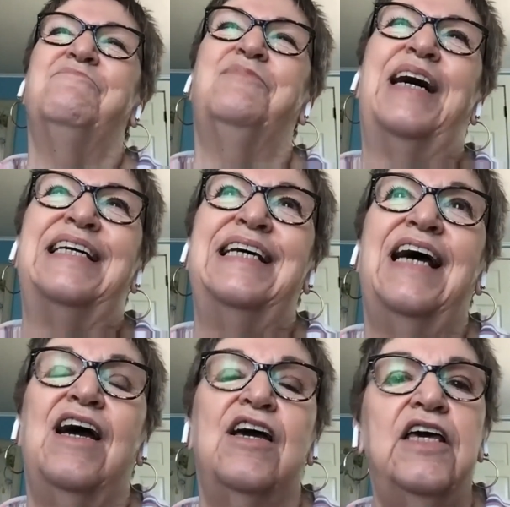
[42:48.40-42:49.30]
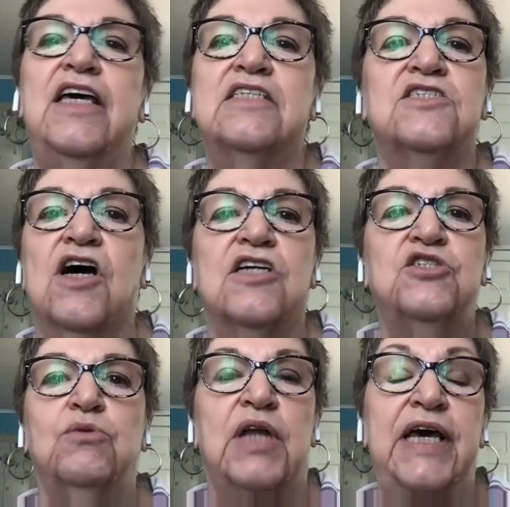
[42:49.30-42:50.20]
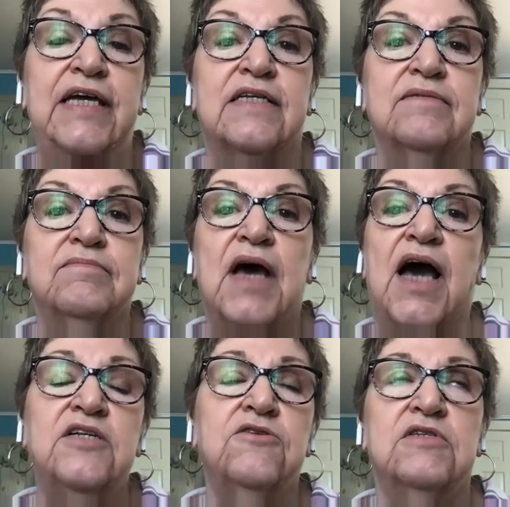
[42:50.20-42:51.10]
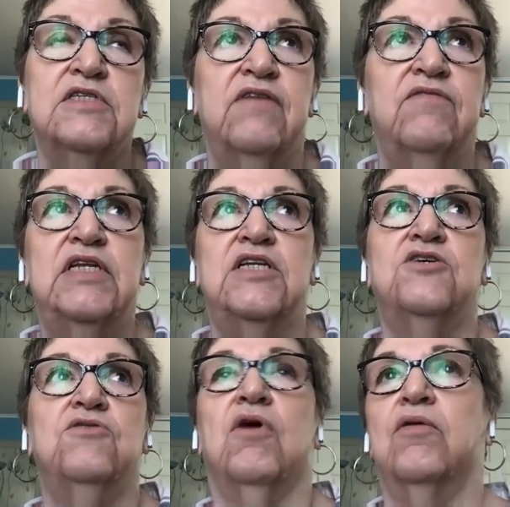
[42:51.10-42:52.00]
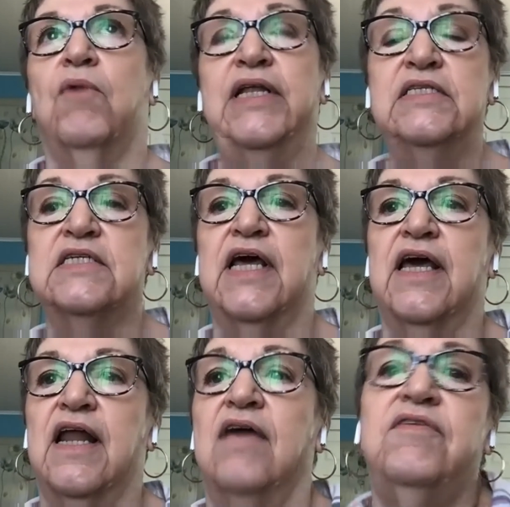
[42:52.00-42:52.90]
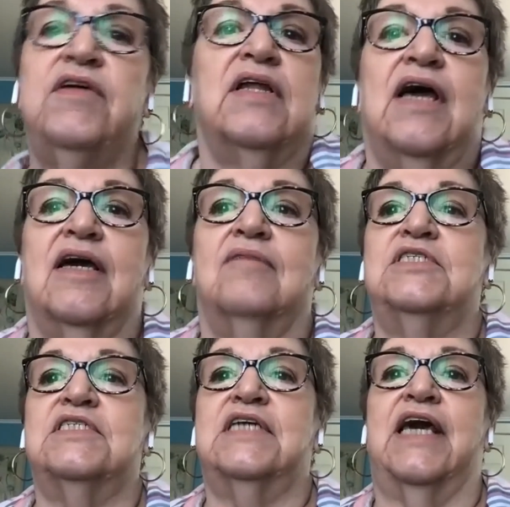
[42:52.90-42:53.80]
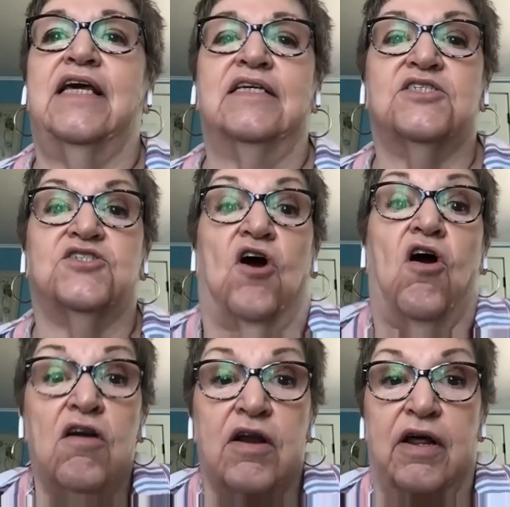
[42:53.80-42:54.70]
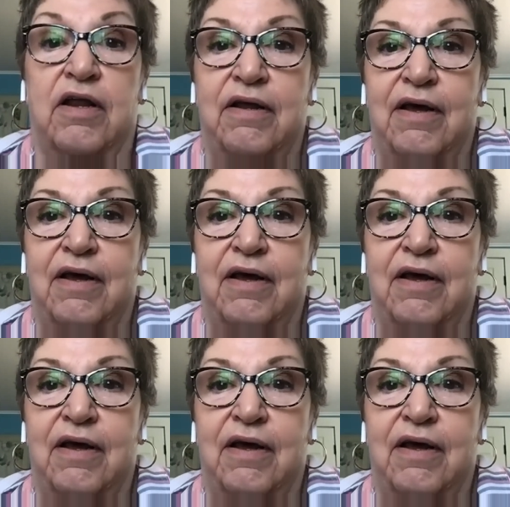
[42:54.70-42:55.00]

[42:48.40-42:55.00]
But it's not too late. I turned 72 on Wednesday, and I feel like I'm just getting started.